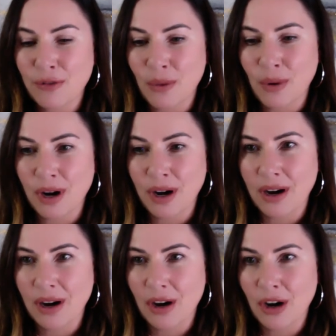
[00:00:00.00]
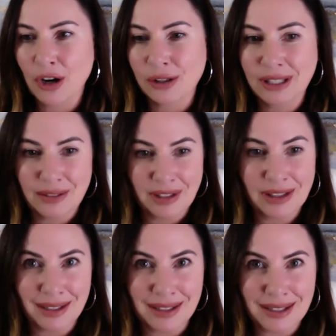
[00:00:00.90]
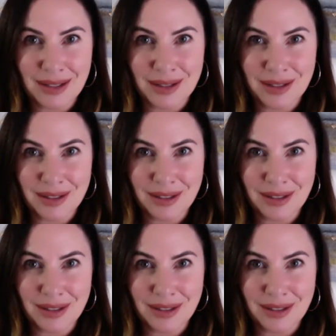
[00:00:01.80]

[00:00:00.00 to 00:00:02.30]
her leaving this